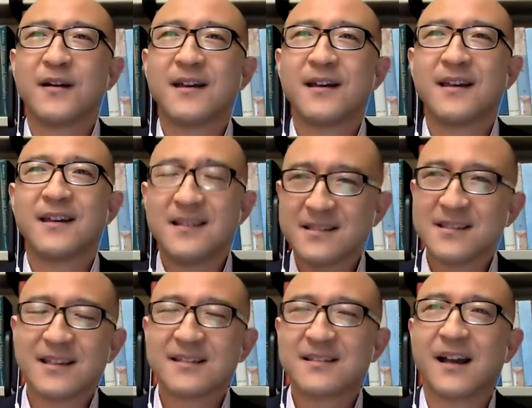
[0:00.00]

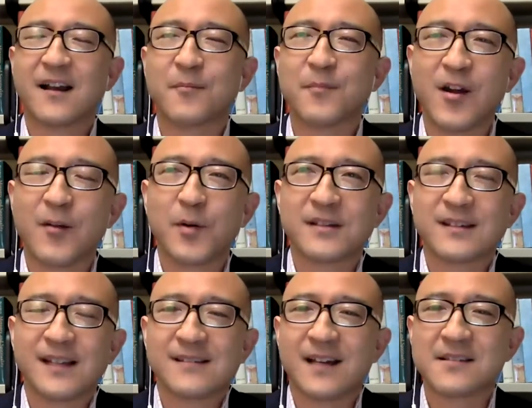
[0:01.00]
like a parable,
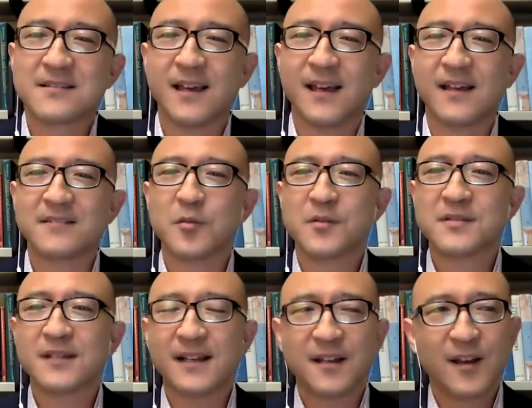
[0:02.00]
as I say. It's
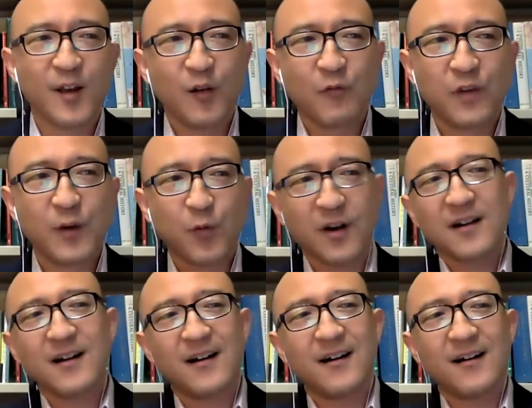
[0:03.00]
almost like we
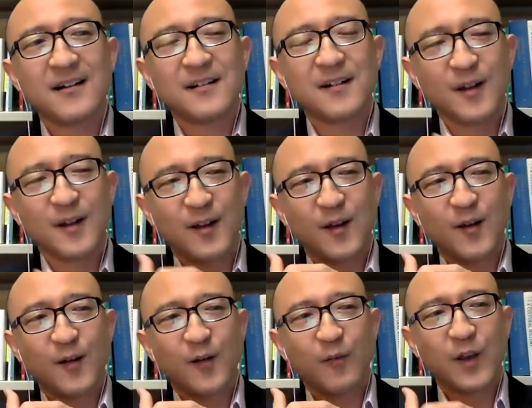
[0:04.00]
work hard,
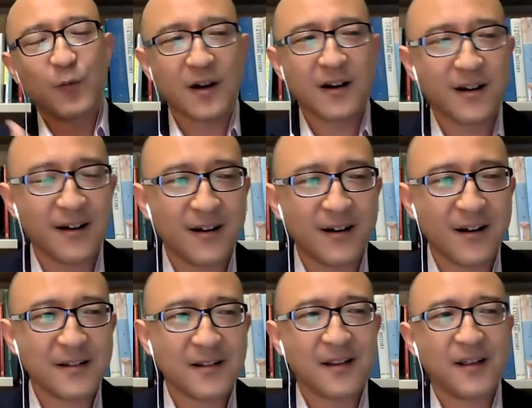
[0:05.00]

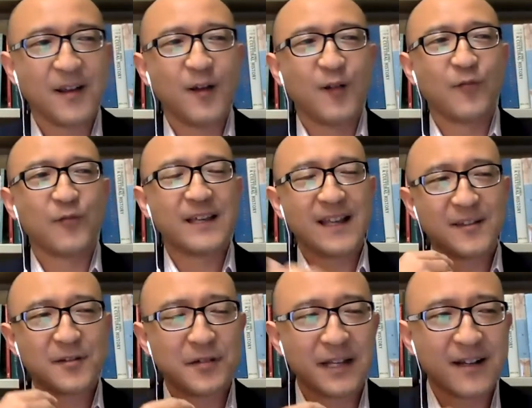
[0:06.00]
we get
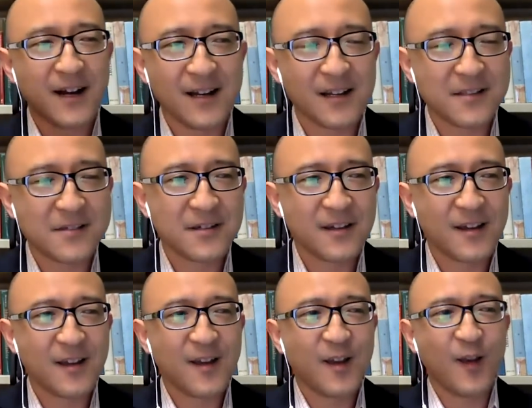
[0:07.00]
into great college,
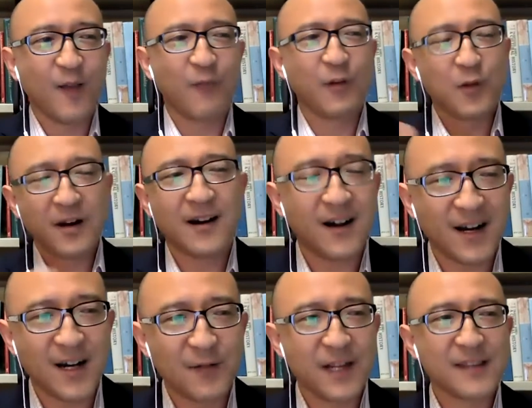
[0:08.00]
we work
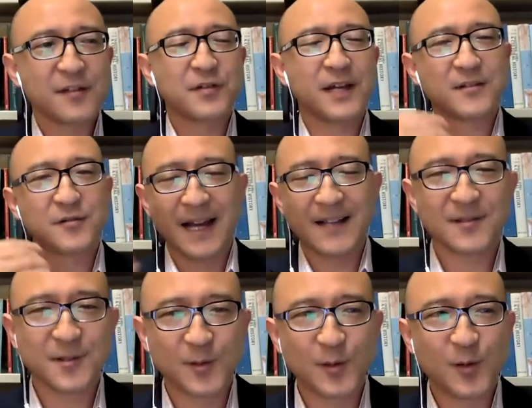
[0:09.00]
hard, we get into great grad
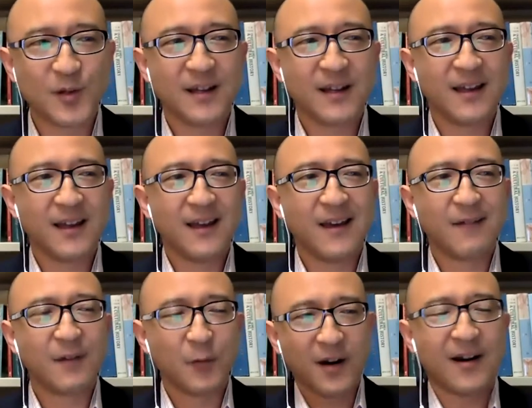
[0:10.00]
school,
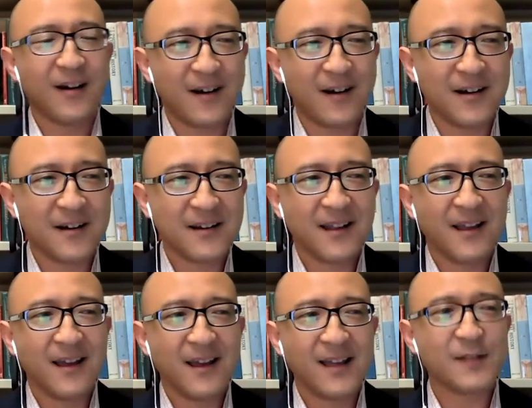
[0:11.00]
we work hard,
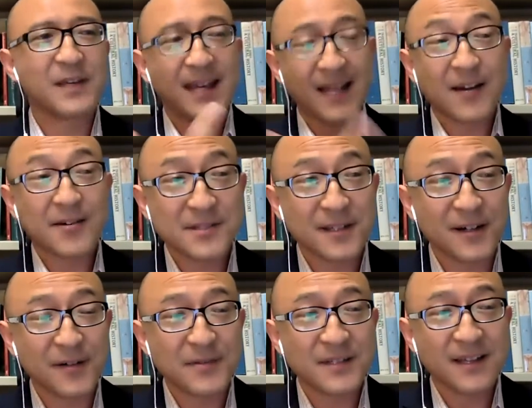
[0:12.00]
and then we kill
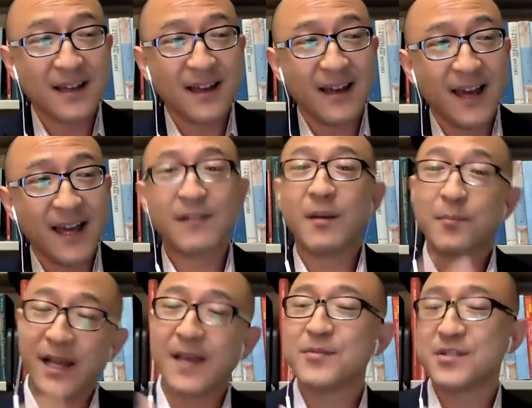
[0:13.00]
ourselves, and then we
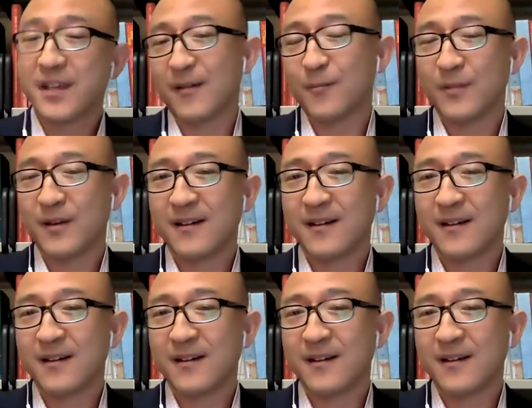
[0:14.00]
blame shame.